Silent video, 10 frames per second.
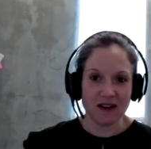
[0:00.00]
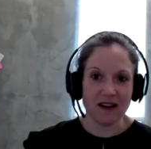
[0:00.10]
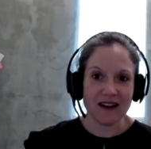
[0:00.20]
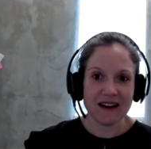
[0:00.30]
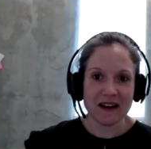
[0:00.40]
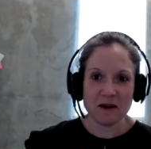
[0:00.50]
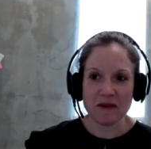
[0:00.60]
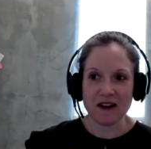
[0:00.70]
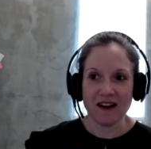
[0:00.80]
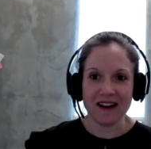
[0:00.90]
Um,
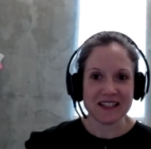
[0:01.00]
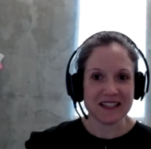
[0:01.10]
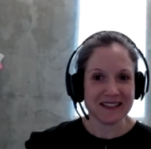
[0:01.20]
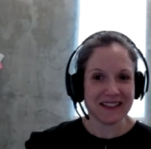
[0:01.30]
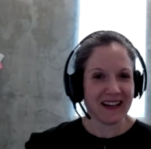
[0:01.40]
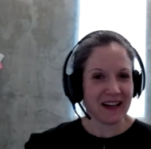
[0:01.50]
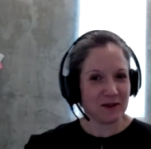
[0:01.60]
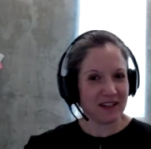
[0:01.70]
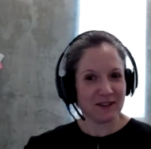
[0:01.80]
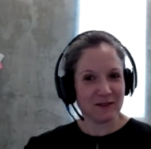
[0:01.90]
honestly, I
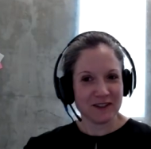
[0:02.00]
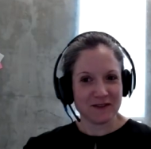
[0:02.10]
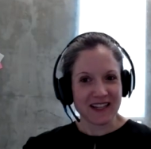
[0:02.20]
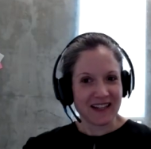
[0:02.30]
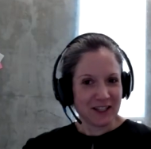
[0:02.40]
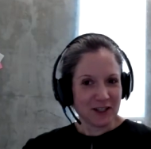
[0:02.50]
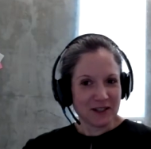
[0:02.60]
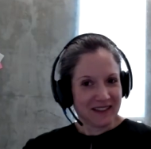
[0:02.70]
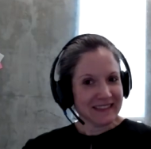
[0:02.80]
would get rid of tenure,